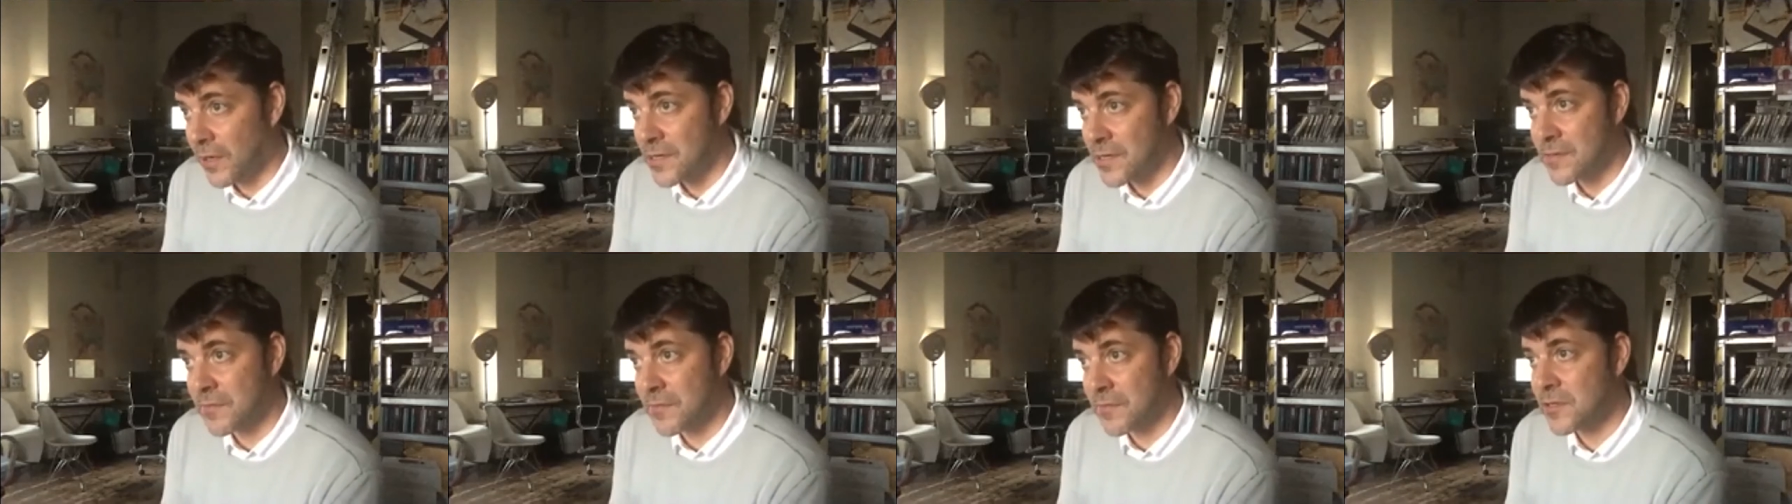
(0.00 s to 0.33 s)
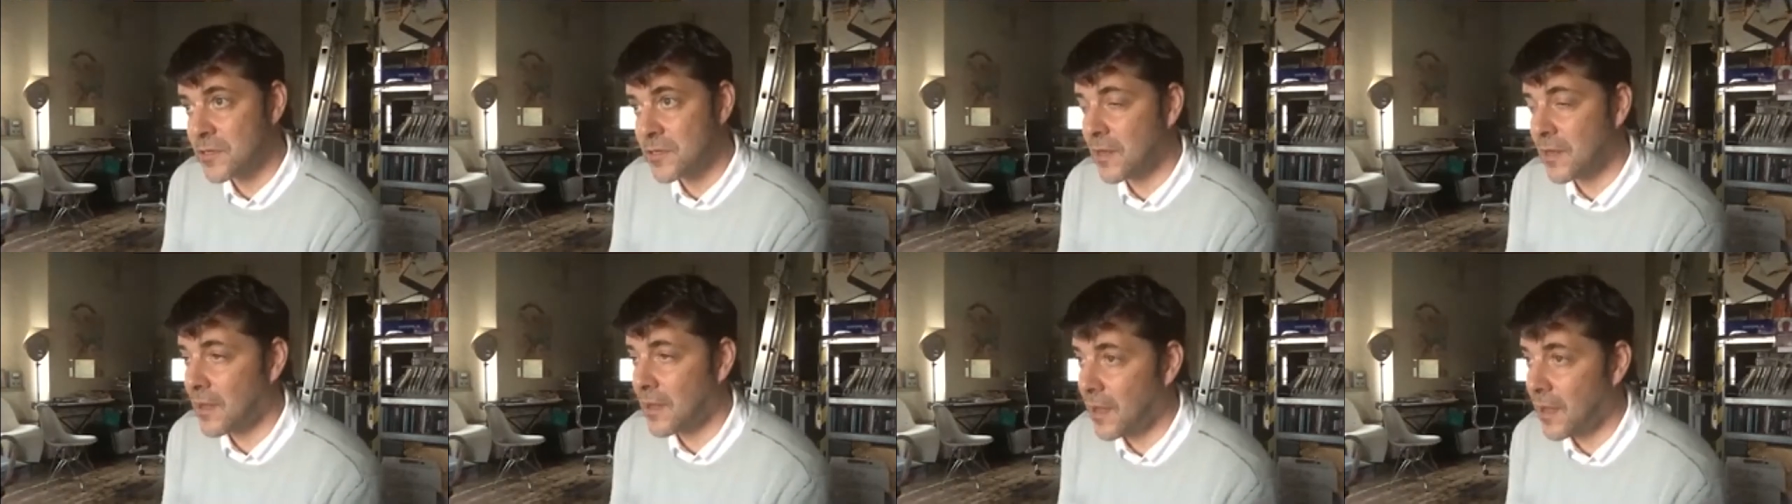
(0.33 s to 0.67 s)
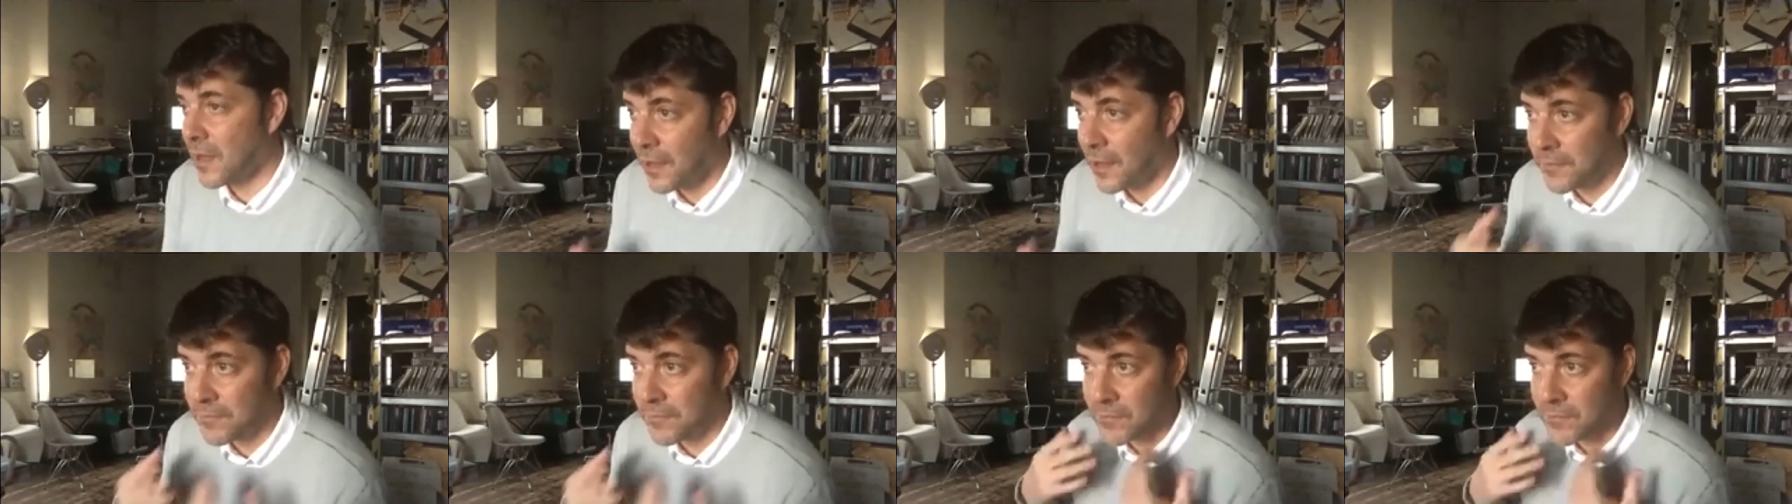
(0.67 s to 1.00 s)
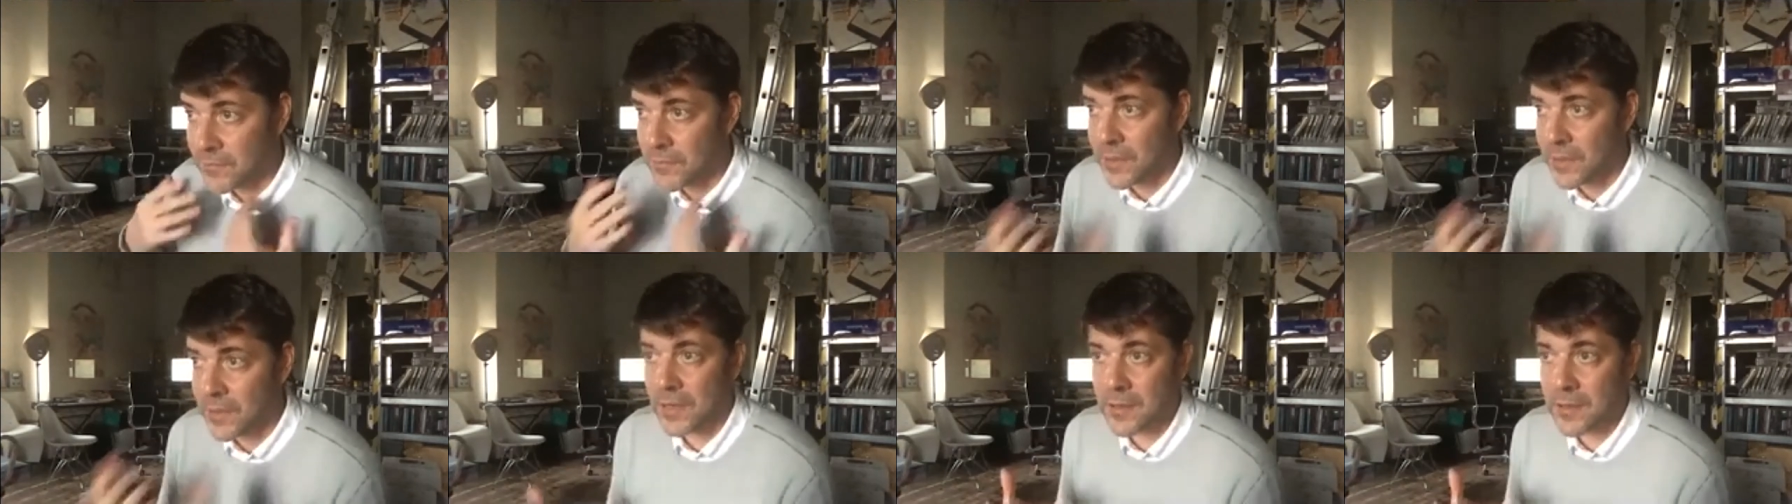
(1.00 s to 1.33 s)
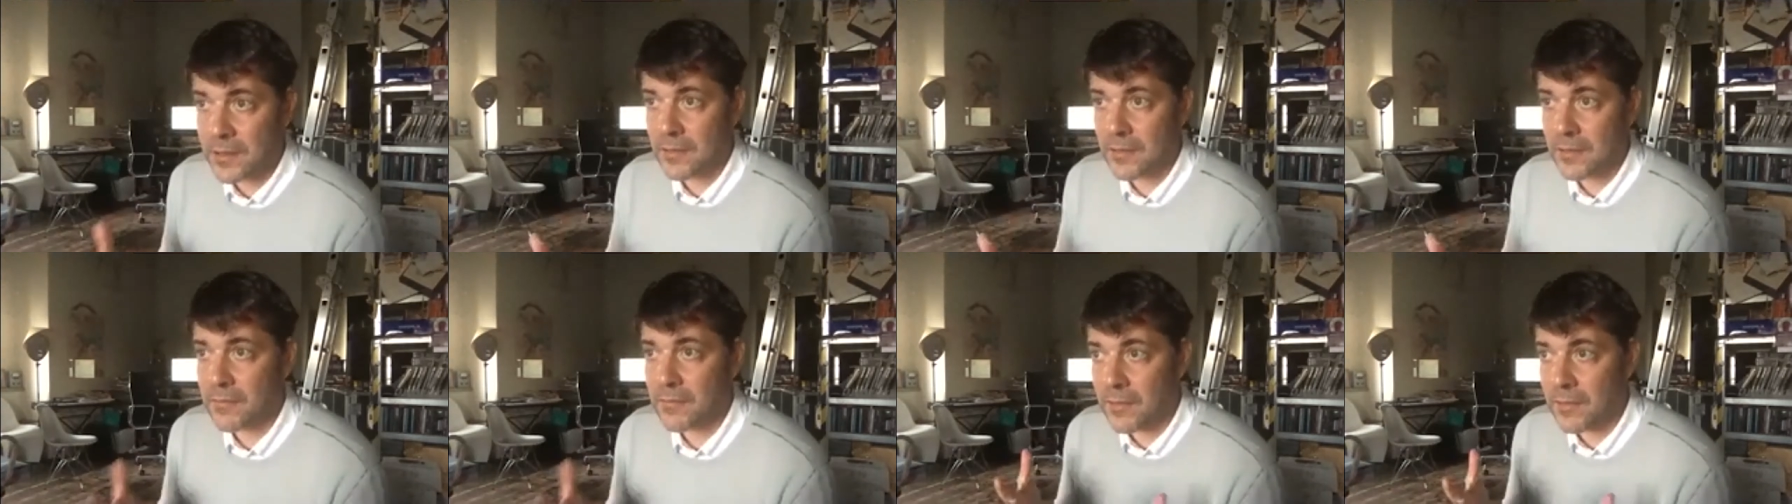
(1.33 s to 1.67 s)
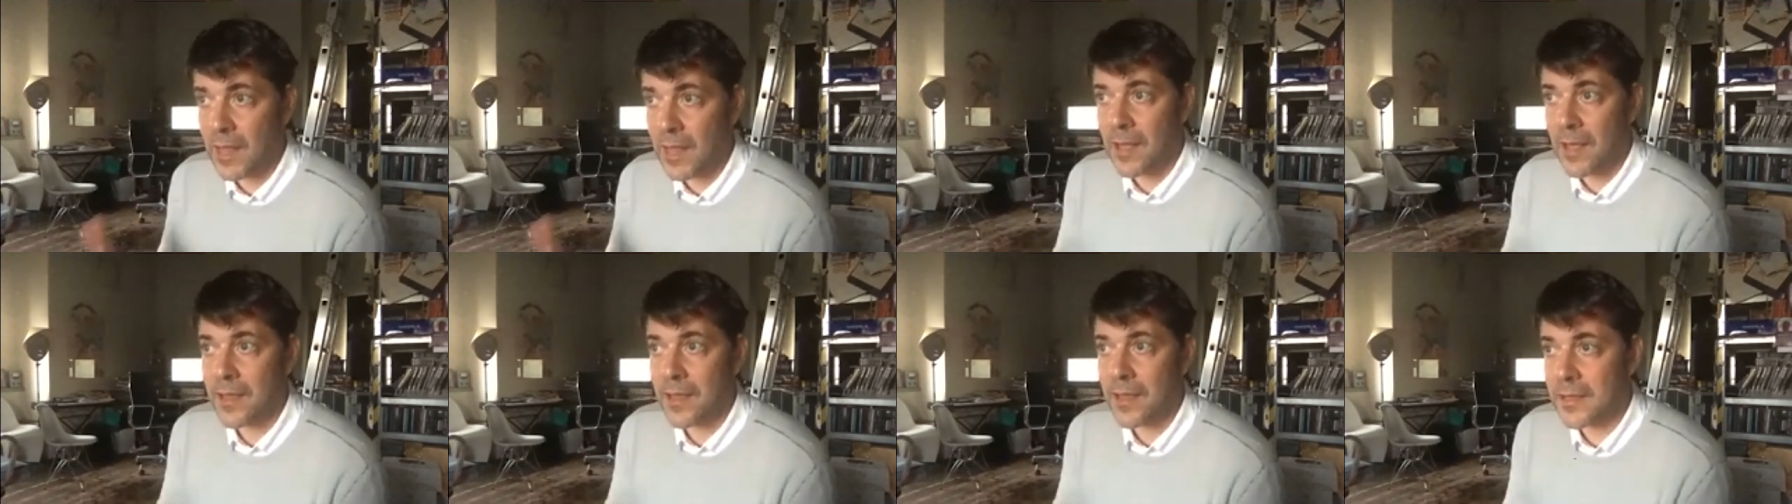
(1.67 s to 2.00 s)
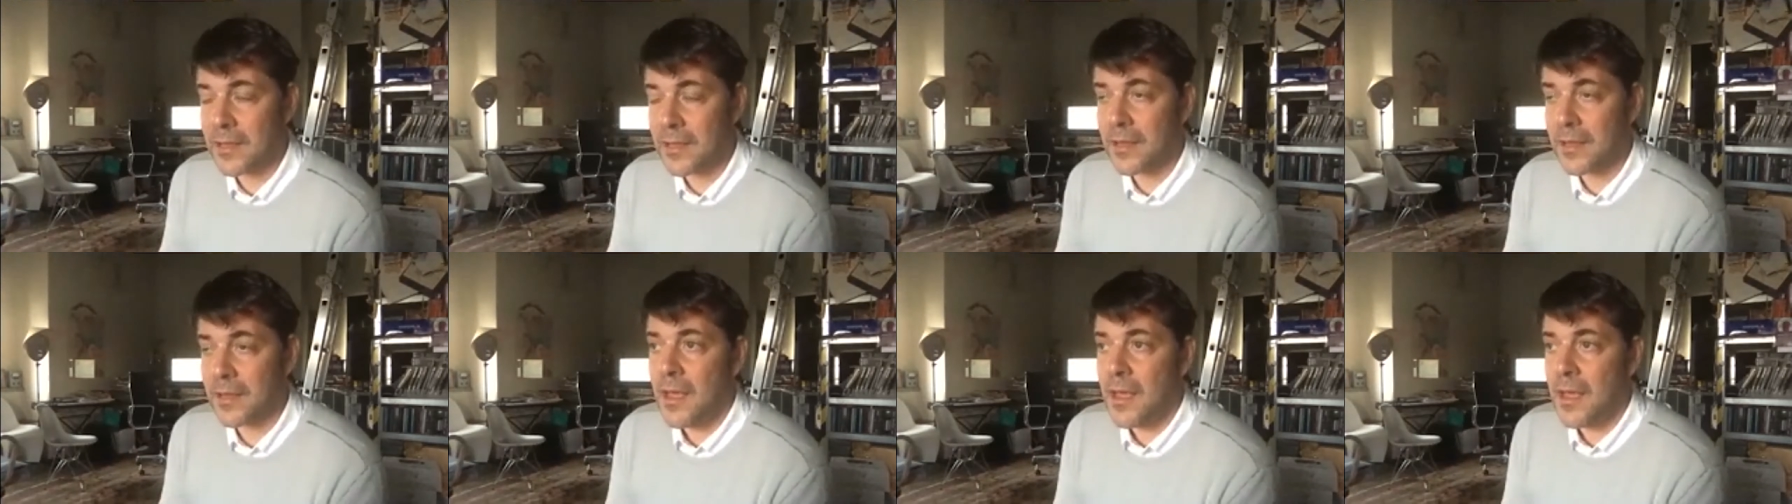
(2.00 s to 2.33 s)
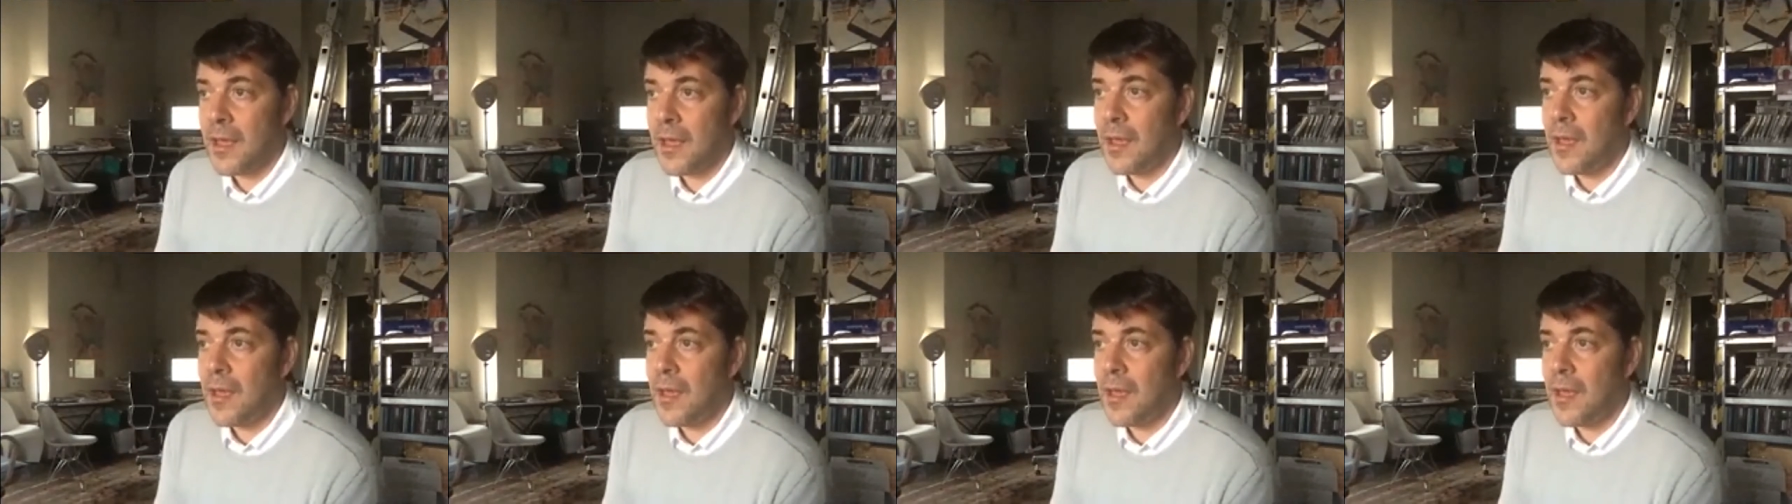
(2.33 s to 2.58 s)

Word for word: honest, which I really like.